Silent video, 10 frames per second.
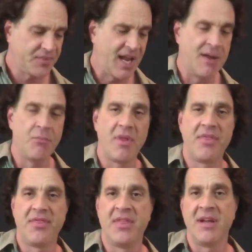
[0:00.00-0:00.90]
And
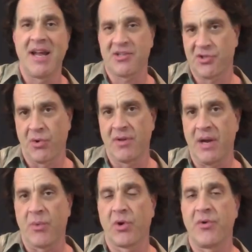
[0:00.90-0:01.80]
the next chord
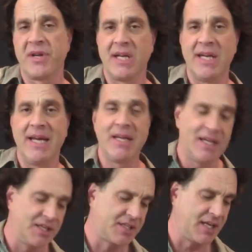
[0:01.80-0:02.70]
that we're going to need
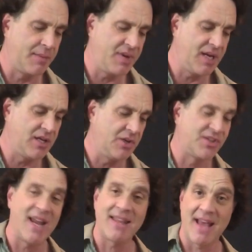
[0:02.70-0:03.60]
is going to be, you
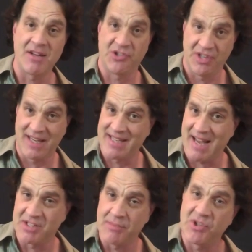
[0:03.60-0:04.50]
take that
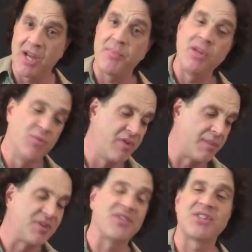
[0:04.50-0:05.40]
exact same shape and you move it
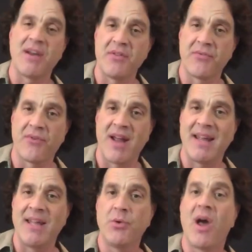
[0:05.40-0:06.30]
up to the 7th fret
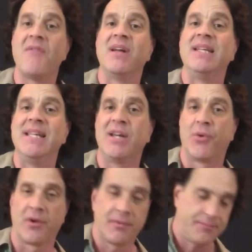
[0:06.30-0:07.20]
and you have a D
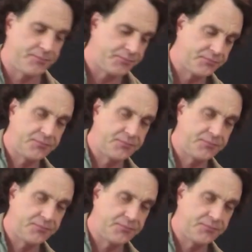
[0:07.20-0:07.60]
chord. Okay,